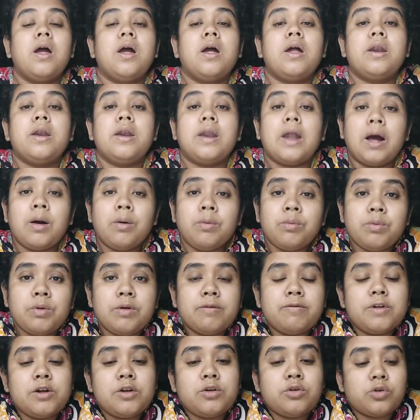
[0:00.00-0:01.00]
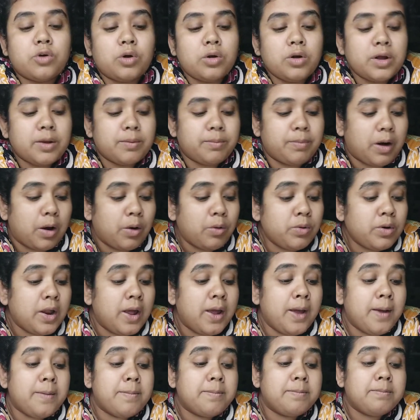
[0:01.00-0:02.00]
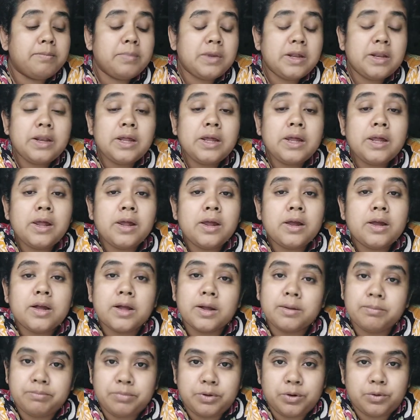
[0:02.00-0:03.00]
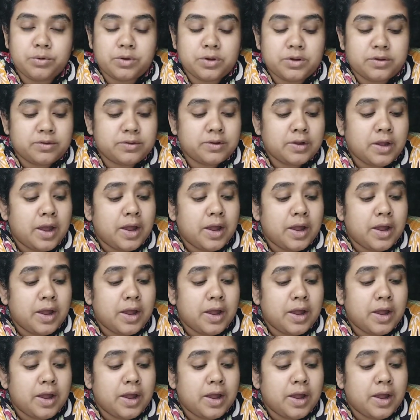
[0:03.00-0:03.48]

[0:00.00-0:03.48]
Now we will talk about mini computers.